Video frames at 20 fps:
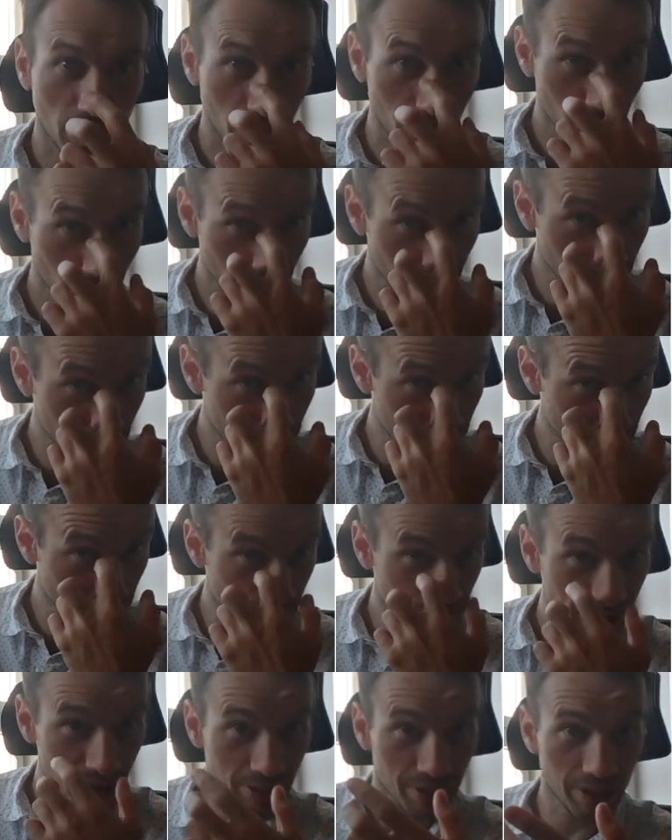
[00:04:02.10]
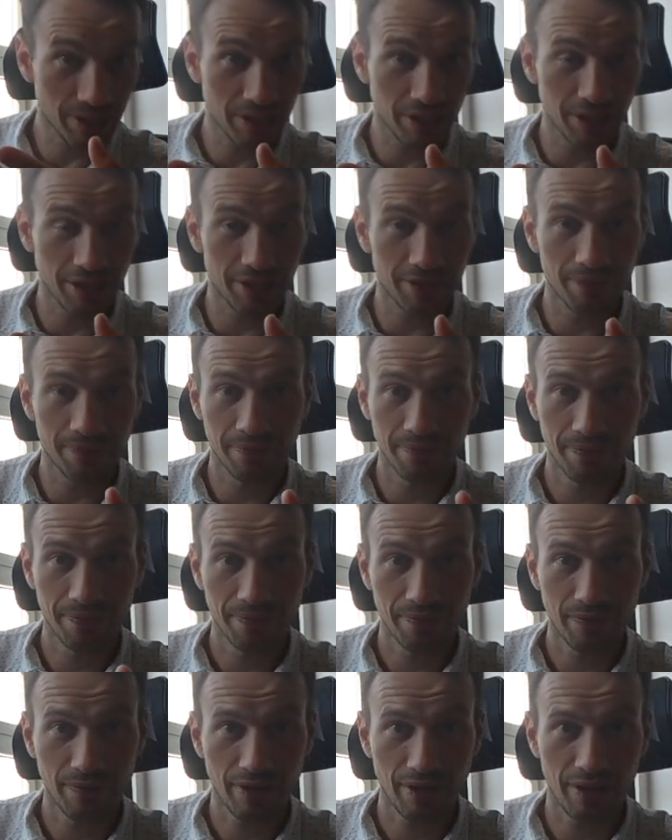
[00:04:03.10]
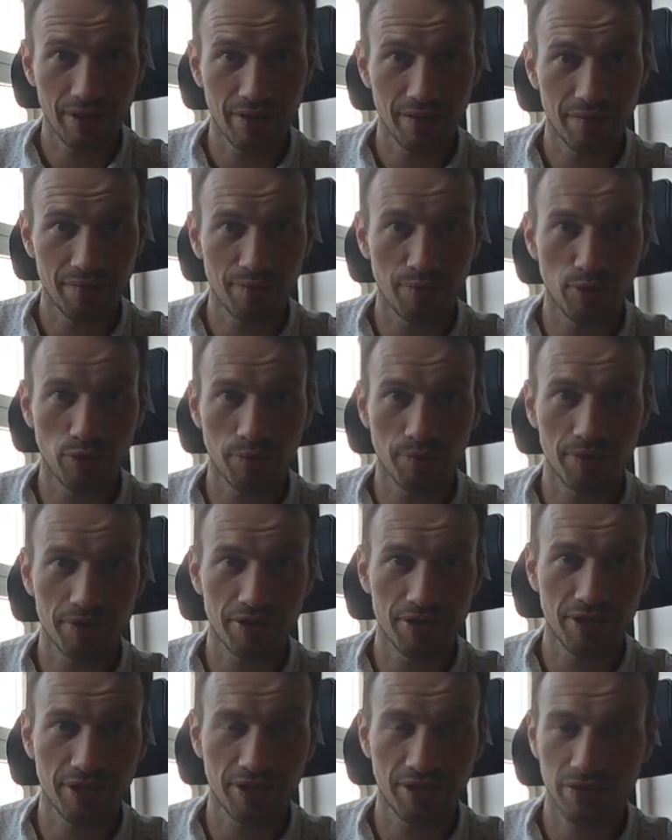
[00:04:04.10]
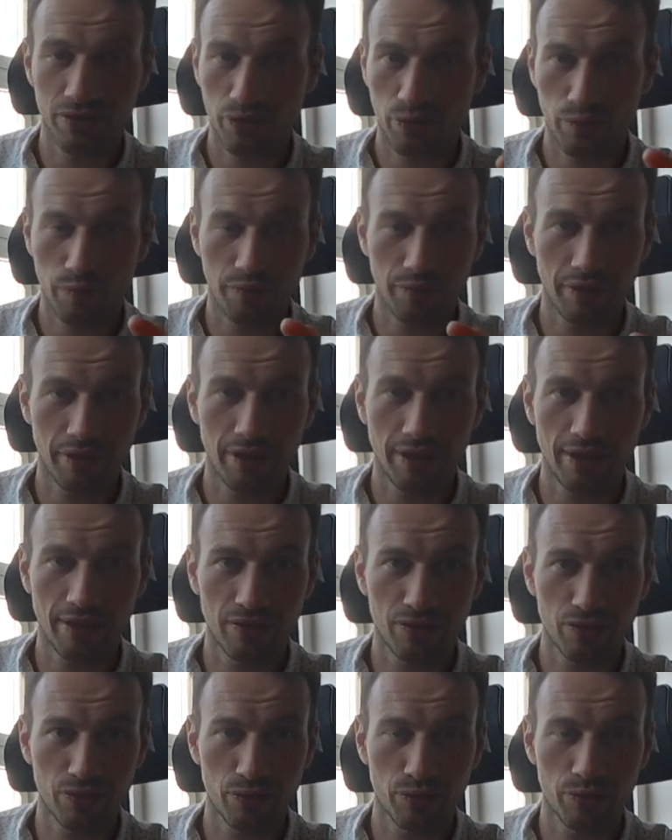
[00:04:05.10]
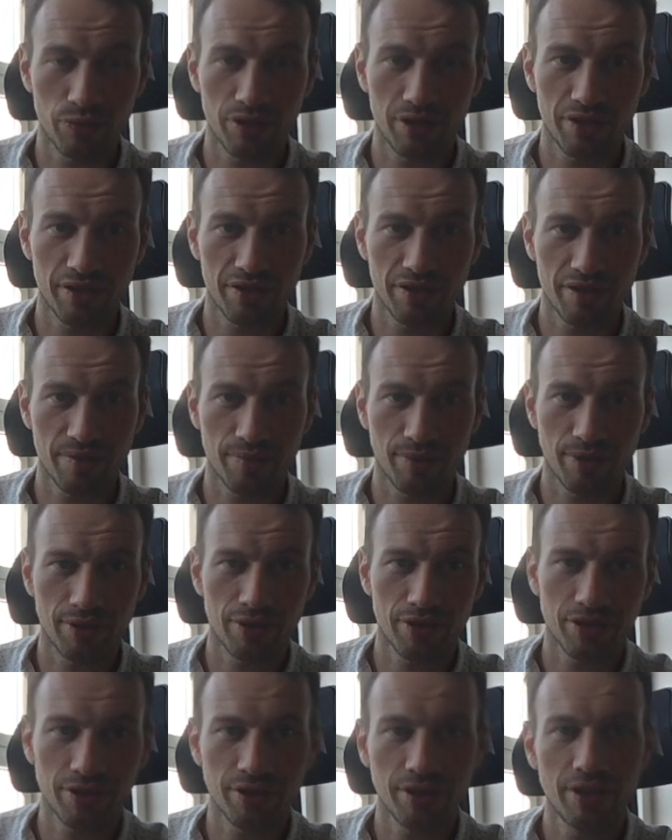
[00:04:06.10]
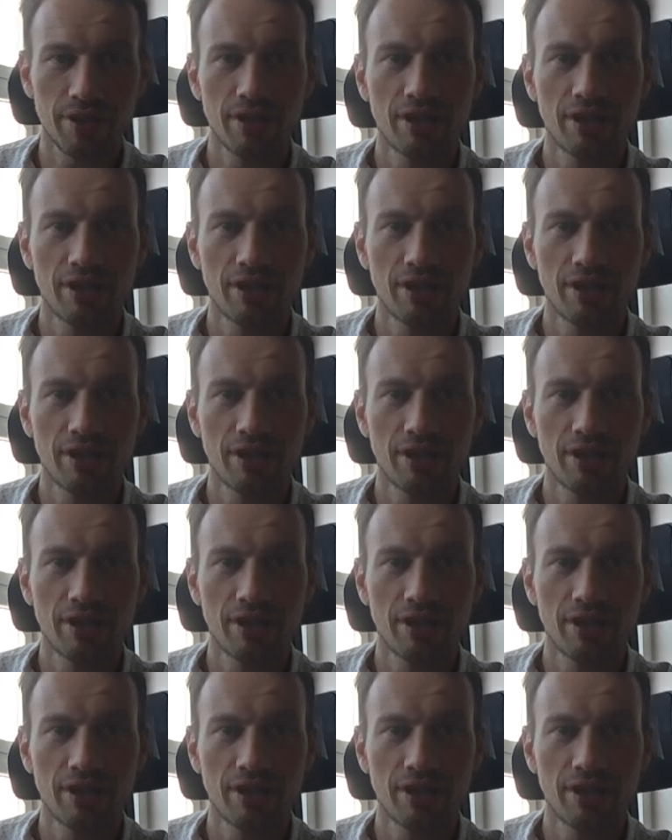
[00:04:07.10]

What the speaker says: So that's what we did in here in block mesh dict. So we run 2D simulation.